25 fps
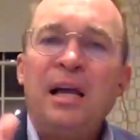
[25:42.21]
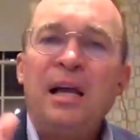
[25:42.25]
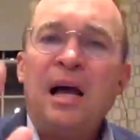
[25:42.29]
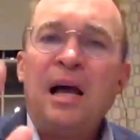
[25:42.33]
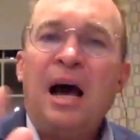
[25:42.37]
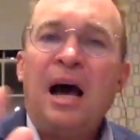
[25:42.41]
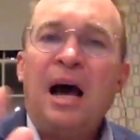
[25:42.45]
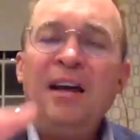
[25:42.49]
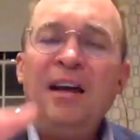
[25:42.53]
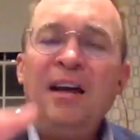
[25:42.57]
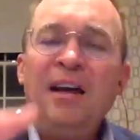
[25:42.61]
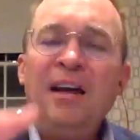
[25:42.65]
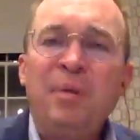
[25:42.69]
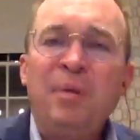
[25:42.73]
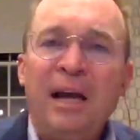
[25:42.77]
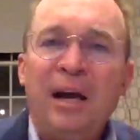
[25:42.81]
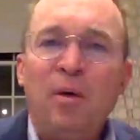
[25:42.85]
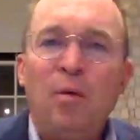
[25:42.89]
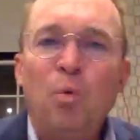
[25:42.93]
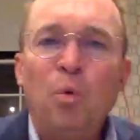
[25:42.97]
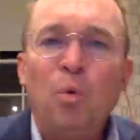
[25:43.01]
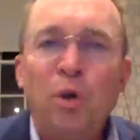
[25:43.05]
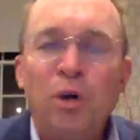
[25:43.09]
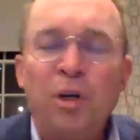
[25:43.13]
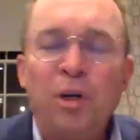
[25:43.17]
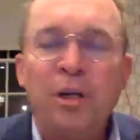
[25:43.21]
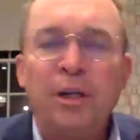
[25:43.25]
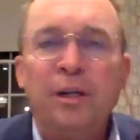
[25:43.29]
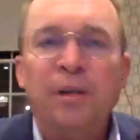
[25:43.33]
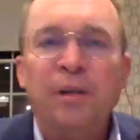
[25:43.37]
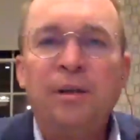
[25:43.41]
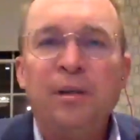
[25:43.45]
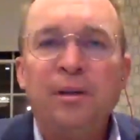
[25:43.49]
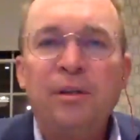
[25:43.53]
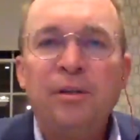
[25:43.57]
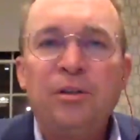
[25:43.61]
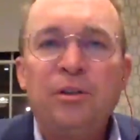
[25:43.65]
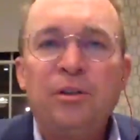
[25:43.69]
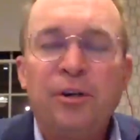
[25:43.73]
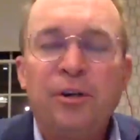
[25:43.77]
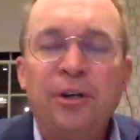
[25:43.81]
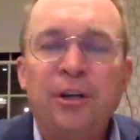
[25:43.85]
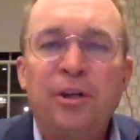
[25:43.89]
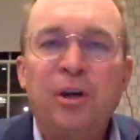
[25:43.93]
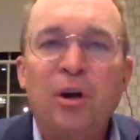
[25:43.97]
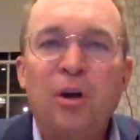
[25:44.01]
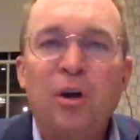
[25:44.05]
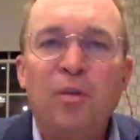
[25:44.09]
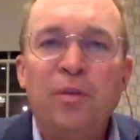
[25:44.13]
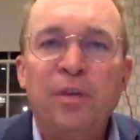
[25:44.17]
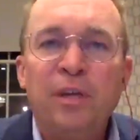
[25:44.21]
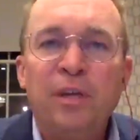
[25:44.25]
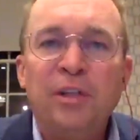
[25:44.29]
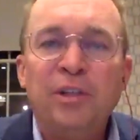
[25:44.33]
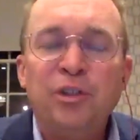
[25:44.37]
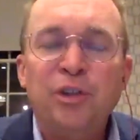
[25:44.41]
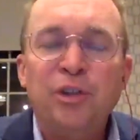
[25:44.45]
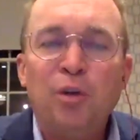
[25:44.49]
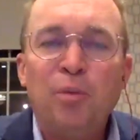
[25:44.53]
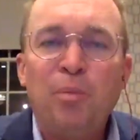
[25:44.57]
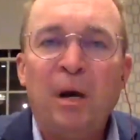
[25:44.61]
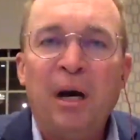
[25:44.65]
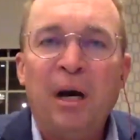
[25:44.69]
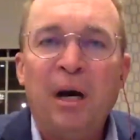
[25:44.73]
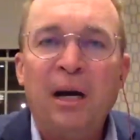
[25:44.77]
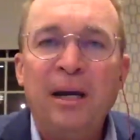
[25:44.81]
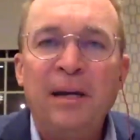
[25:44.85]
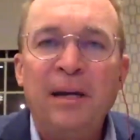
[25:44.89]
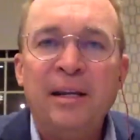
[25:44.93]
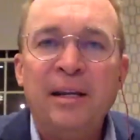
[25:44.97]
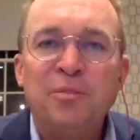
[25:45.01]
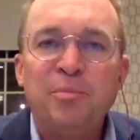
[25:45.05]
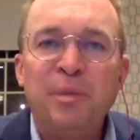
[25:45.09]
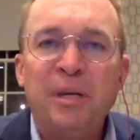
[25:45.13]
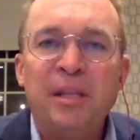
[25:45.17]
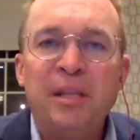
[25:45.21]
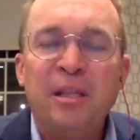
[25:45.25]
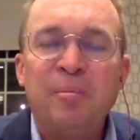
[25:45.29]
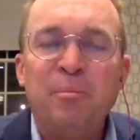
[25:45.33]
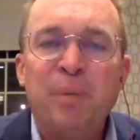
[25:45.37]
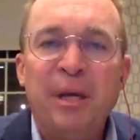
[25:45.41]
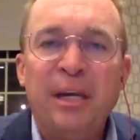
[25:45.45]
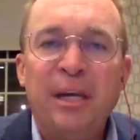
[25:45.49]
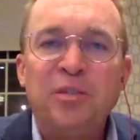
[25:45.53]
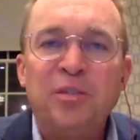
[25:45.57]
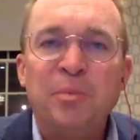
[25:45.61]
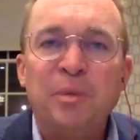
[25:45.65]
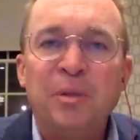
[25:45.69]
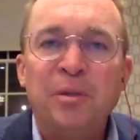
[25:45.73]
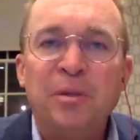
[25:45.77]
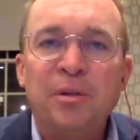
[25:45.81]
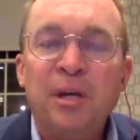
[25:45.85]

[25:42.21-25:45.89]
I've been out working during COVID, and Joe Biden has been in the basement.